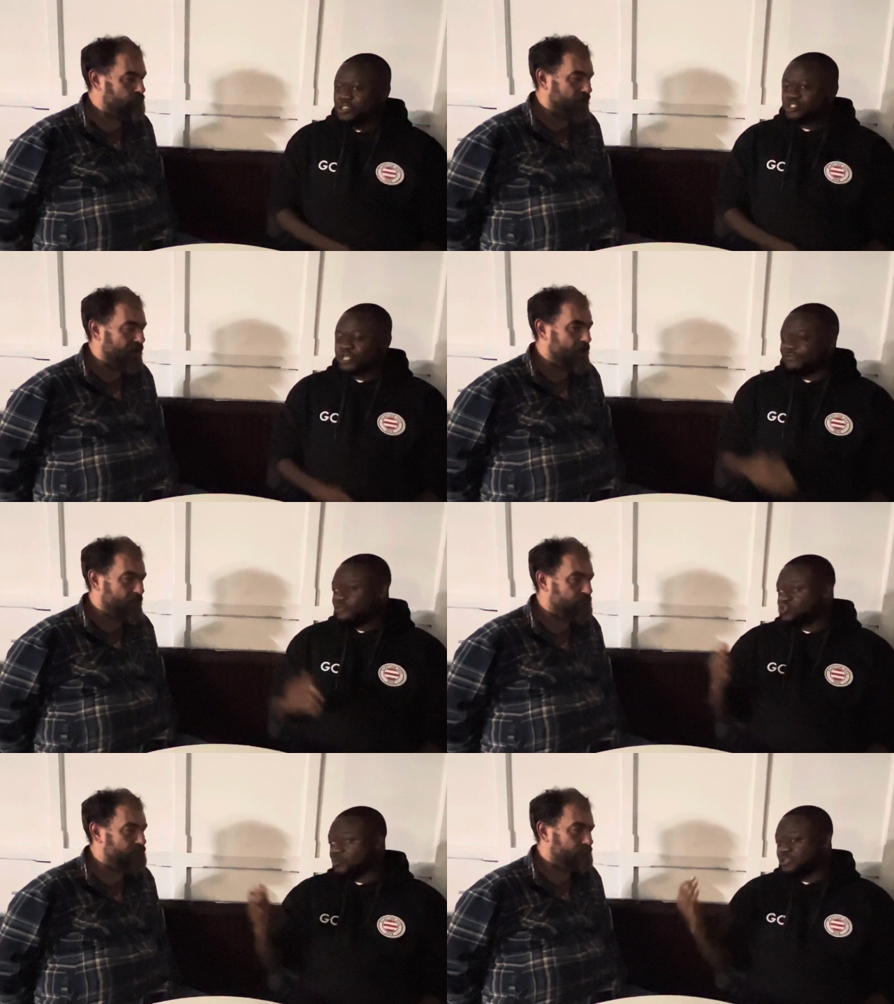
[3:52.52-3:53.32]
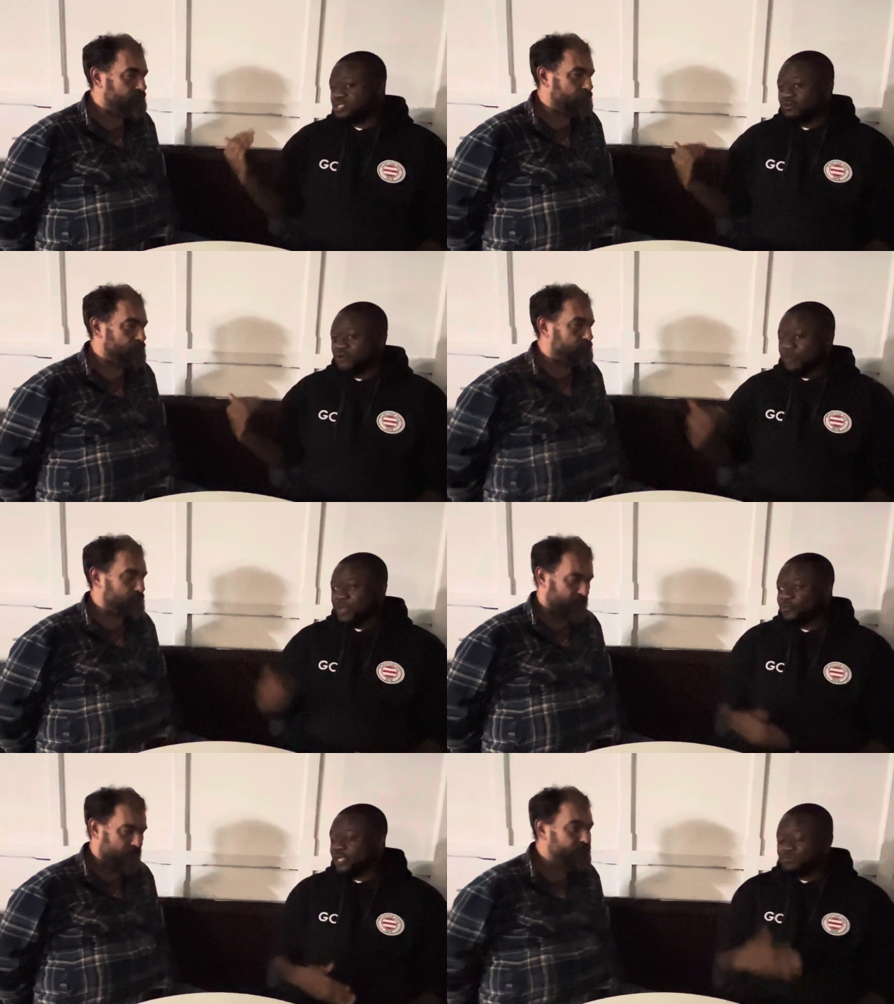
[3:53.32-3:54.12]
Speaker 1: just drop into right
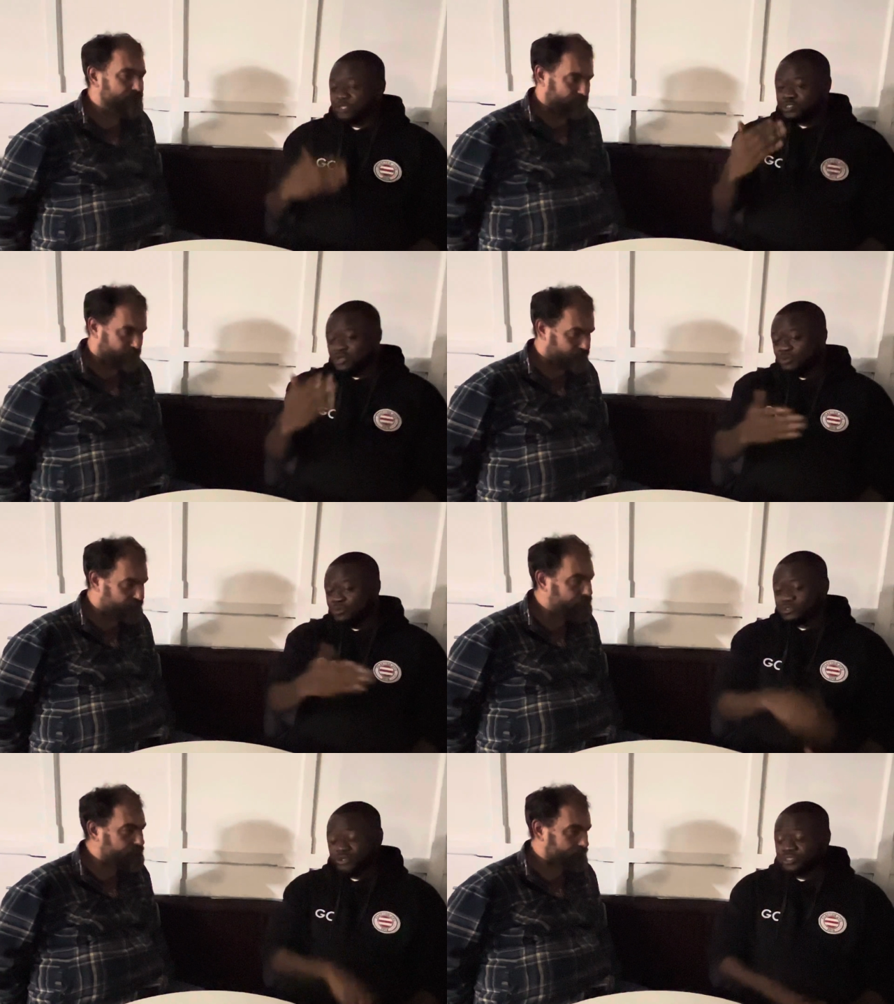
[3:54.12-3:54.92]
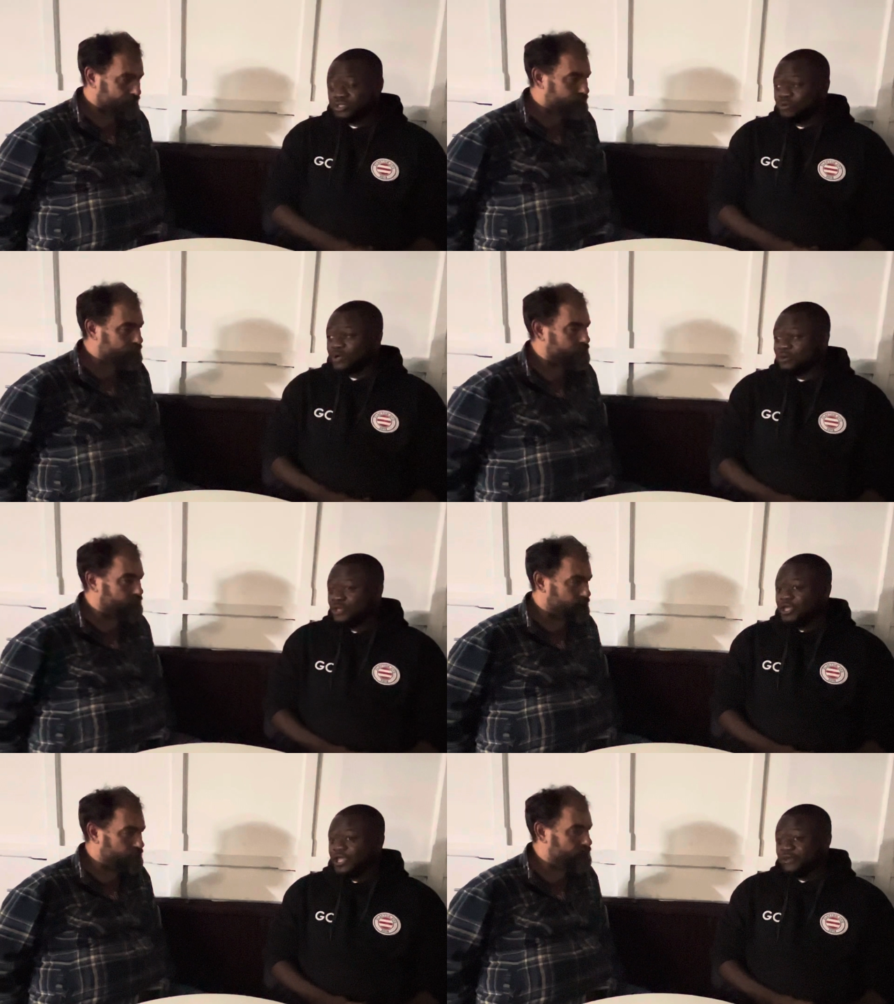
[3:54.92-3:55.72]
back where he's been so doing so well.
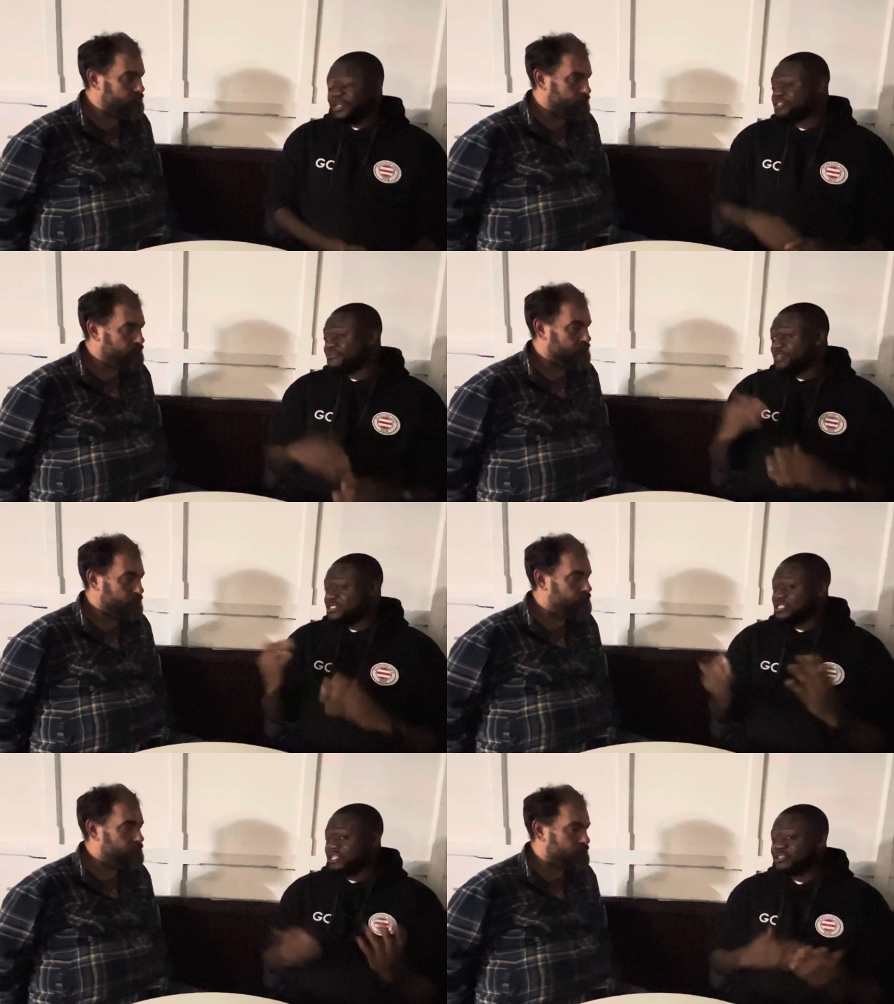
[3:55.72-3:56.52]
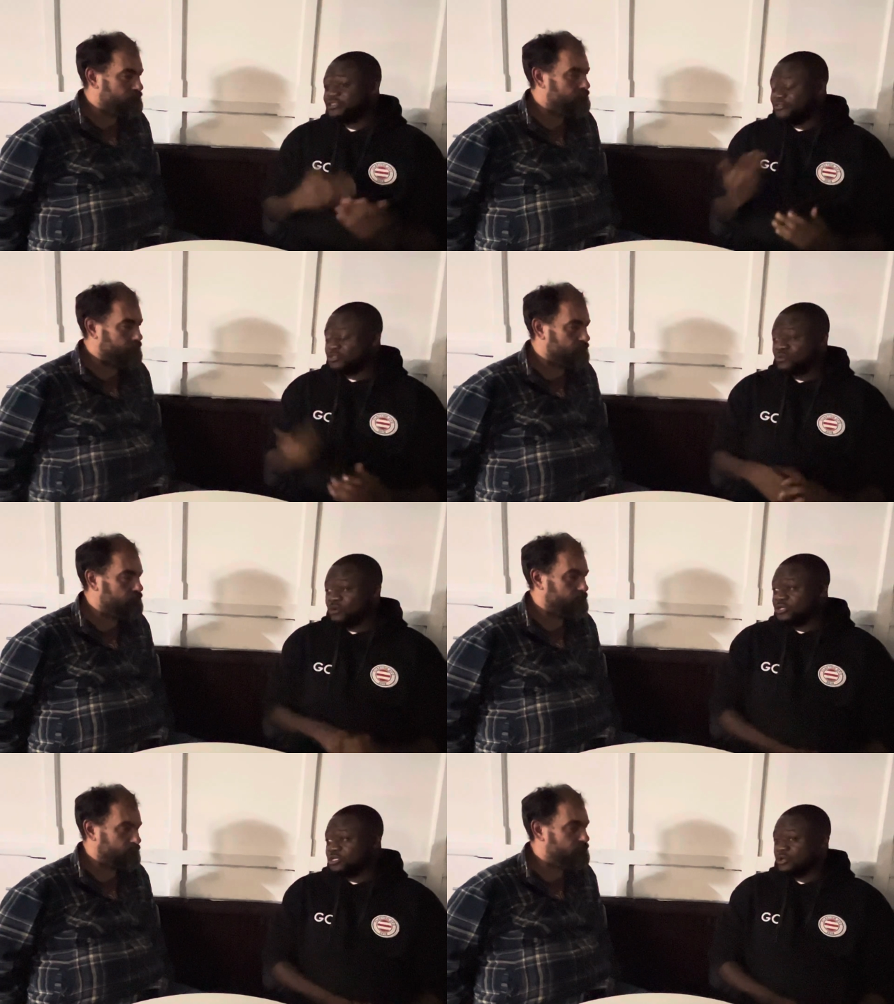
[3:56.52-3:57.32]
You know, and that's the versatility of the
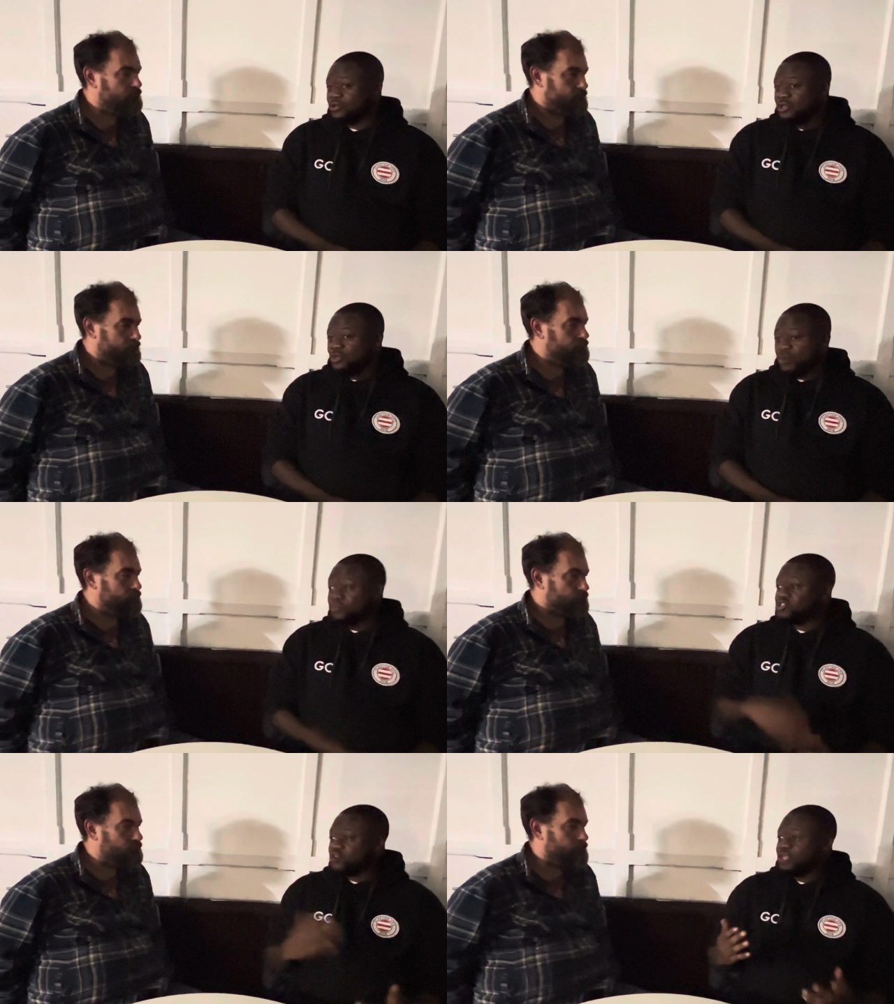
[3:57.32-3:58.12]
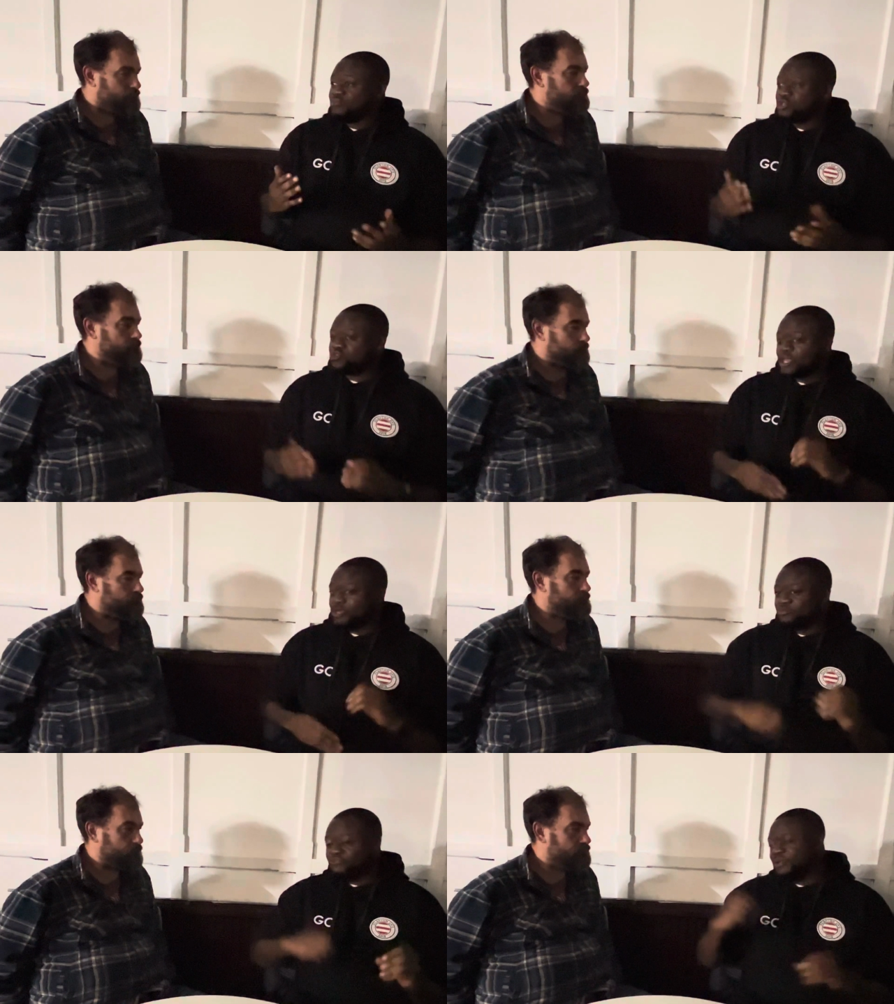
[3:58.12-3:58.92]
squad. You know, when we train, we try and
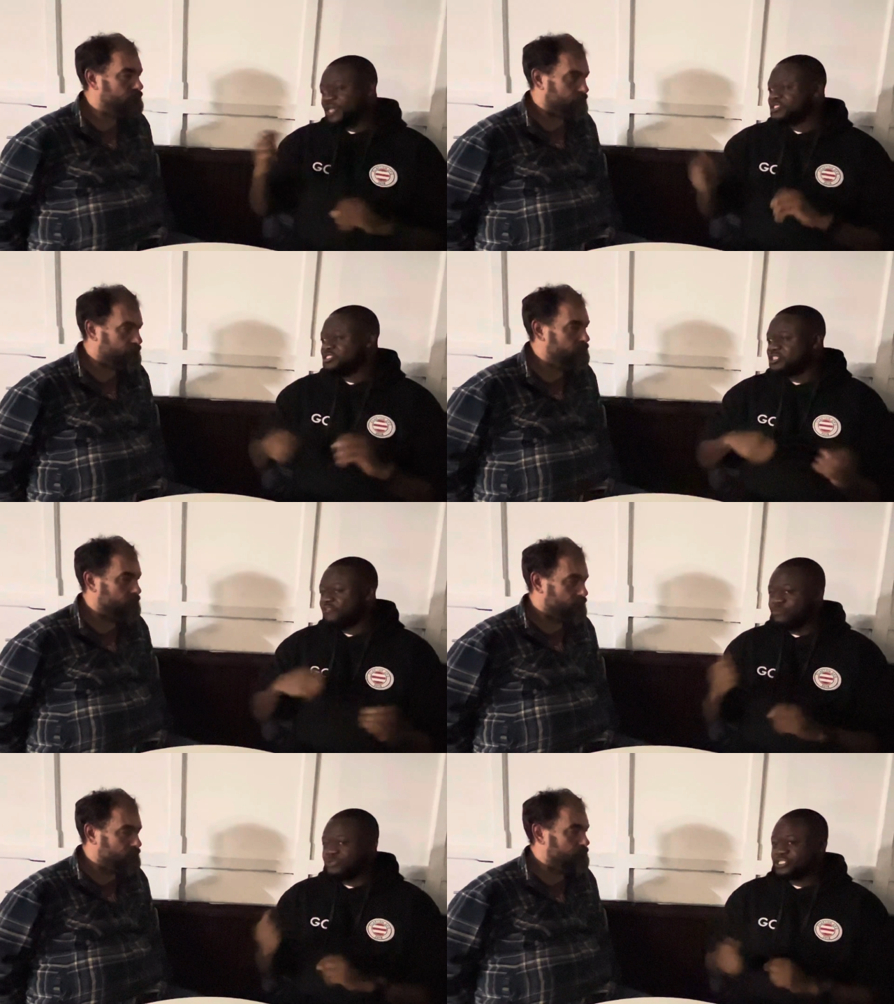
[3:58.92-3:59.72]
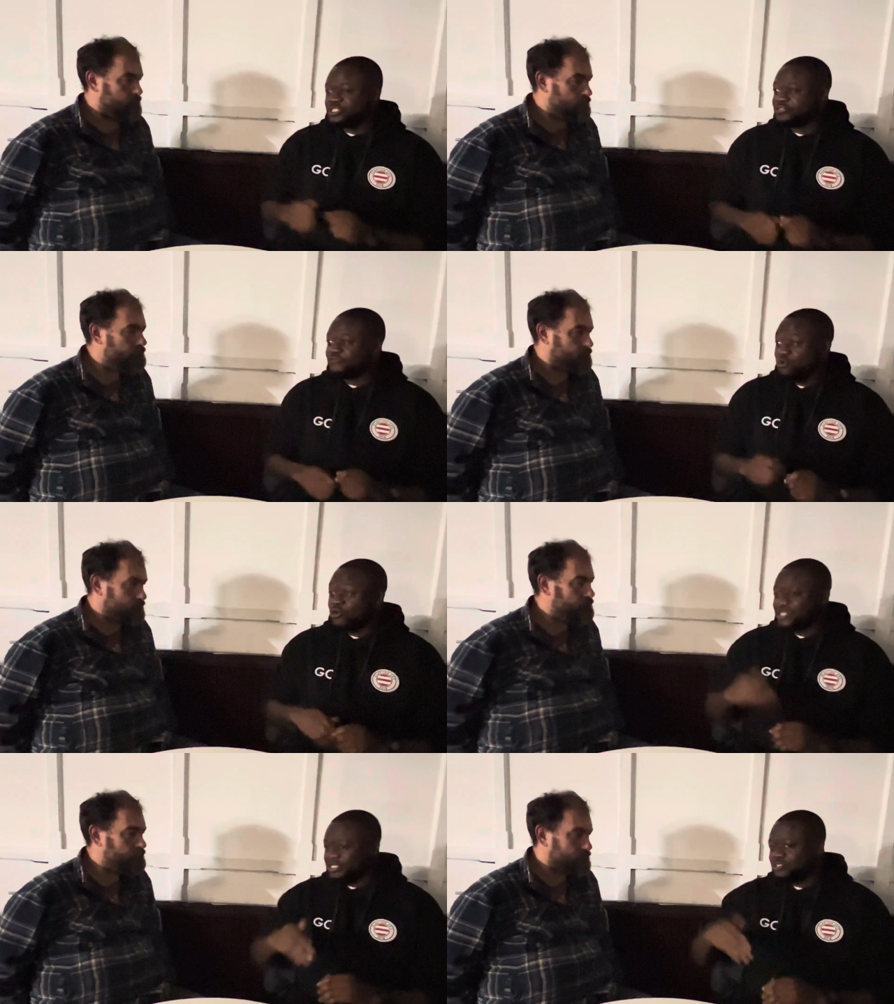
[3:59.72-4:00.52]
move players into different positions for this